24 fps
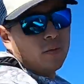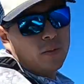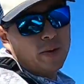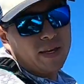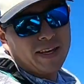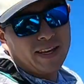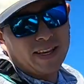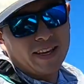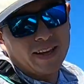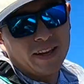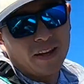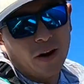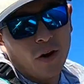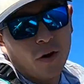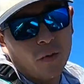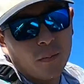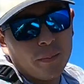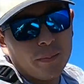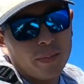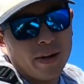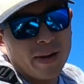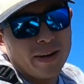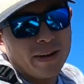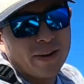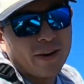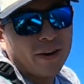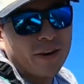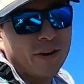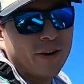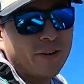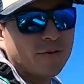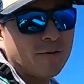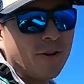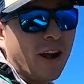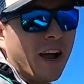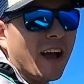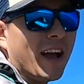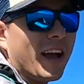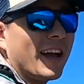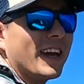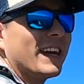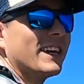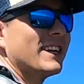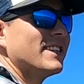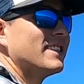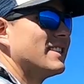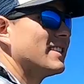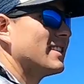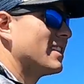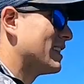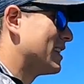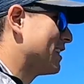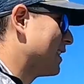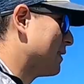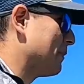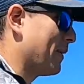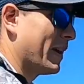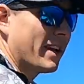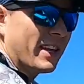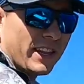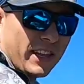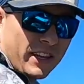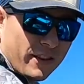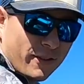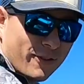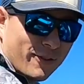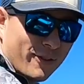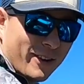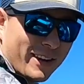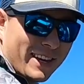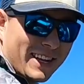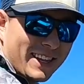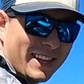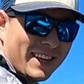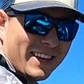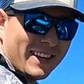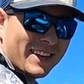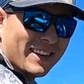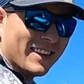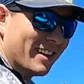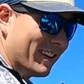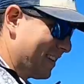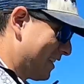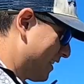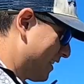we can go bigger, right? Am I getting greedy?